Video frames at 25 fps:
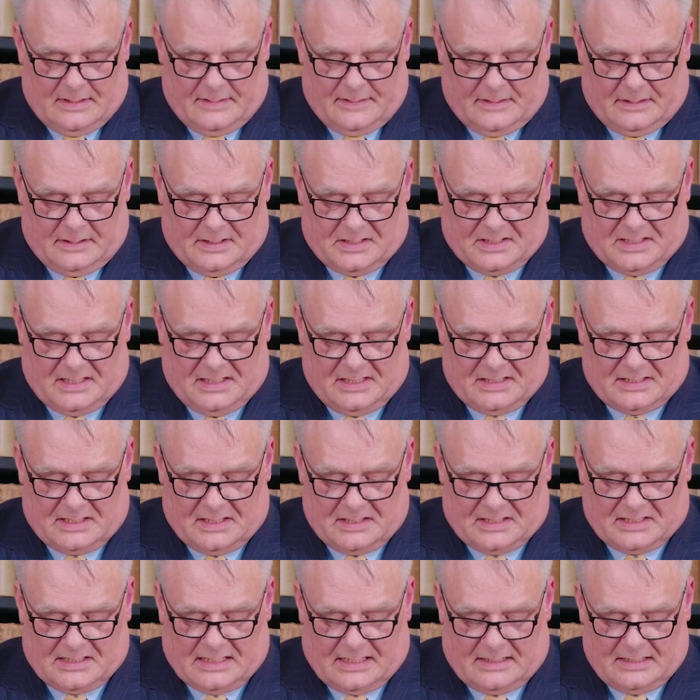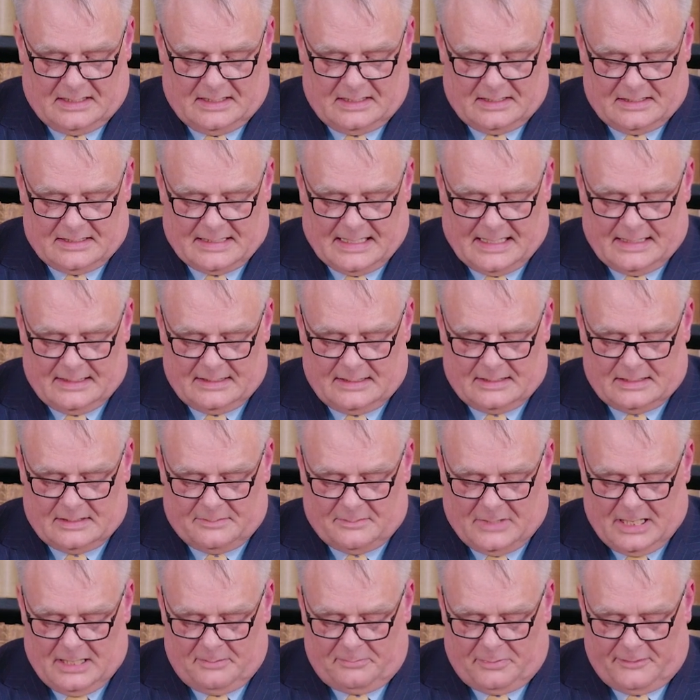The deceased had said he intended to
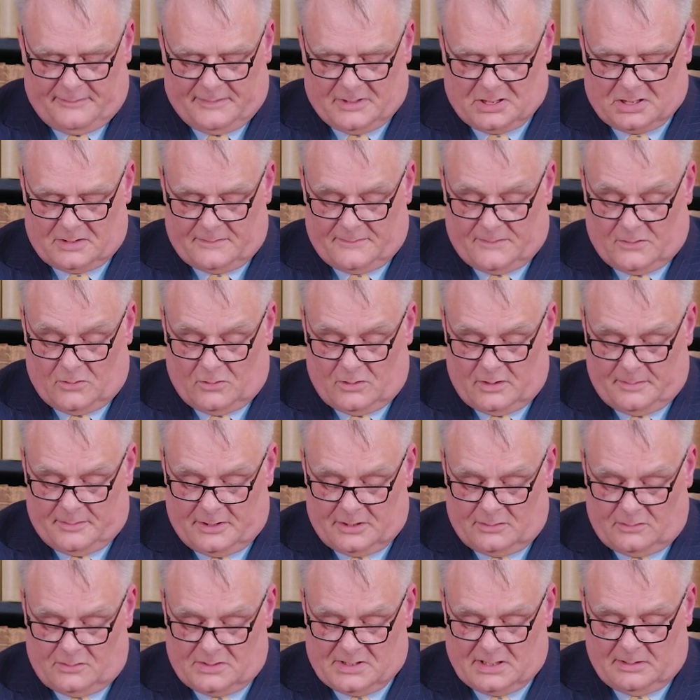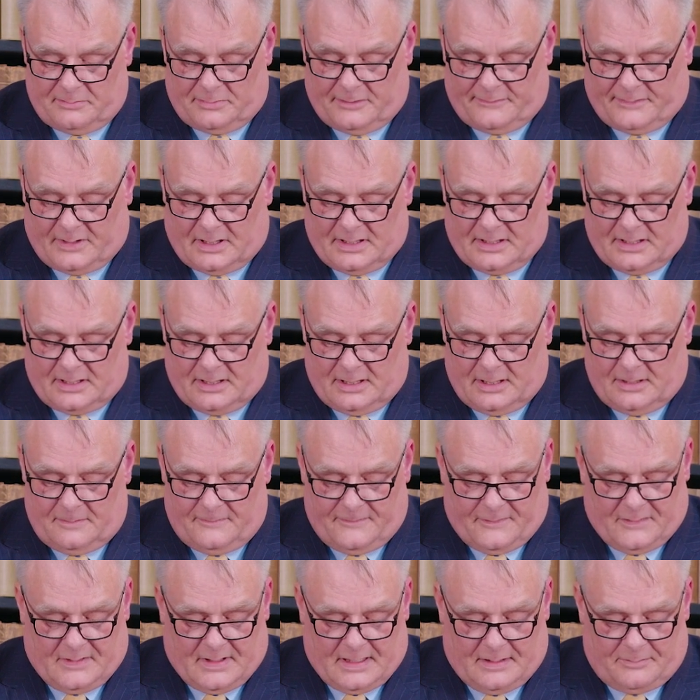make provision for them and also provide a home
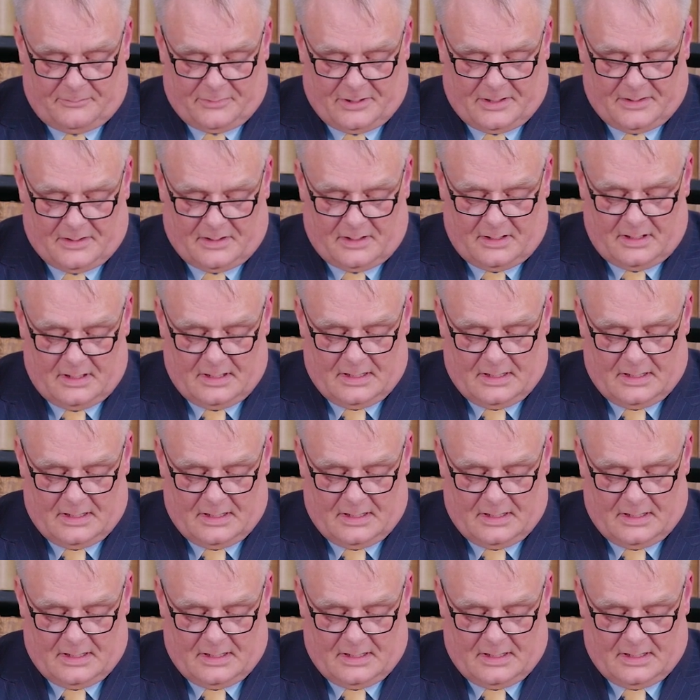for their brother,